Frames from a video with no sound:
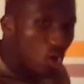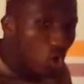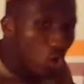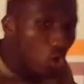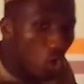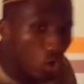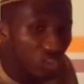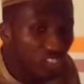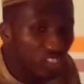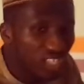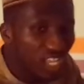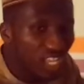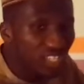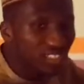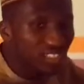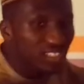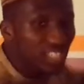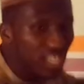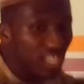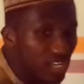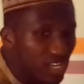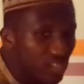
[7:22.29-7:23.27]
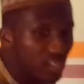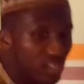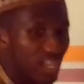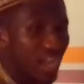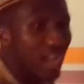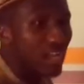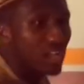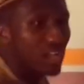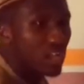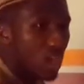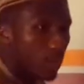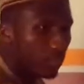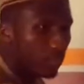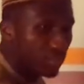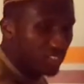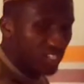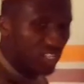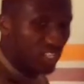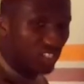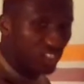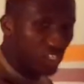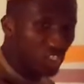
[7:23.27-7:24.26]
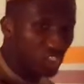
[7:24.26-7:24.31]
content area
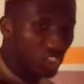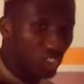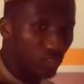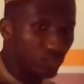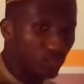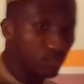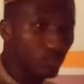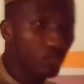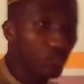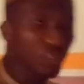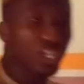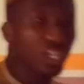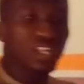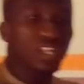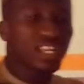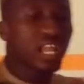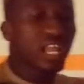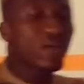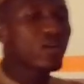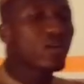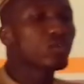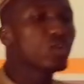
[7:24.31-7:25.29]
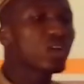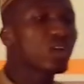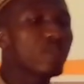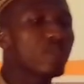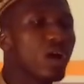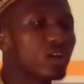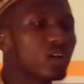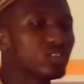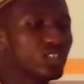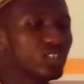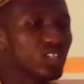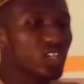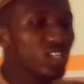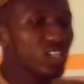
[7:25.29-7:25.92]
presentation. Now I want to talk about